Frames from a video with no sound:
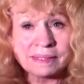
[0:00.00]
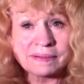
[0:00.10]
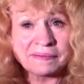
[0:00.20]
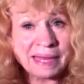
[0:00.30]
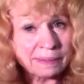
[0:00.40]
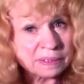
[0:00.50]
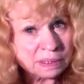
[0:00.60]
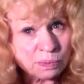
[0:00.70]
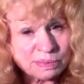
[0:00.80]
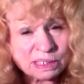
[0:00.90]
that that was a
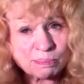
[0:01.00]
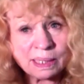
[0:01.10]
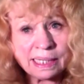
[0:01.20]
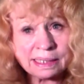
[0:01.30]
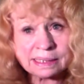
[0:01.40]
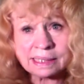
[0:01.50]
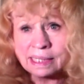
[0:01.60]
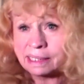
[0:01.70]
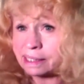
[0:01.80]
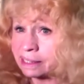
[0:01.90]
woman's place
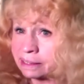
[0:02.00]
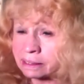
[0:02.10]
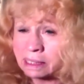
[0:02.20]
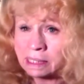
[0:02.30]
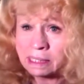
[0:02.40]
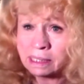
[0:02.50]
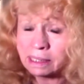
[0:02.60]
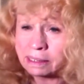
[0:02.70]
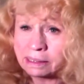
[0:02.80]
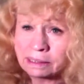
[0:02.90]
in
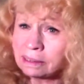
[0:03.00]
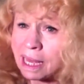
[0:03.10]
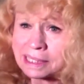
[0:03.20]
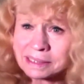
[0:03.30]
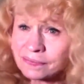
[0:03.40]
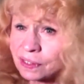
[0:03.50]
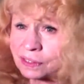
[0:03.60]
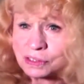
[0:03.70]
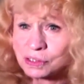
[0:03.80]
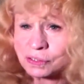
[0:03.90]
lots of
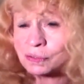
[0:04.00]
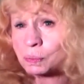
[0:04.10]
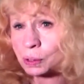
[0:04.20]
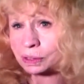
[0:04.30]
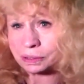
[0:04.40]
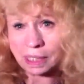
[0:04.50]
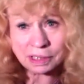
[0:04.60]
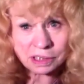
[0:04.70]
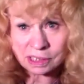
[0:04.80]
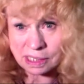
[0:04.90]
cultures in the world,
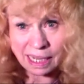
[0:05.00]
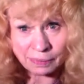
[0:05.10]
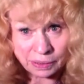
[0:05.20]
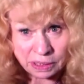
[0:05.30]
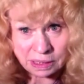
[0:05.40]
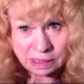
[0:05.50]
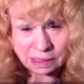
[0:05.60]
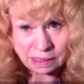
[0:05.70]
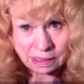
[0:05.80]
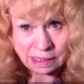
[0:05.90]
not just
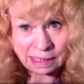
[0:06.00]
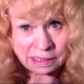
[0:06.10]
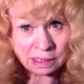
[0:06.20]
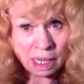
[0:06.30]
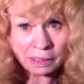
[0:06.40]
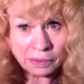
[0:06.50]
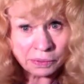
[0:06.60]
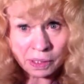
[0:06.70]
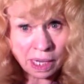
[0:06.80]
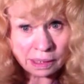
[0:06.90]
ours. It's not a
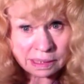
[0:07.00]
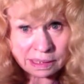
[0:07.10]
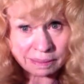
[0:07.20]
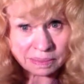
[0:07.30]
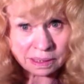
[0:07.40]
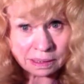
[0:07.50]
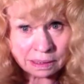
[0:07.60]
new concept.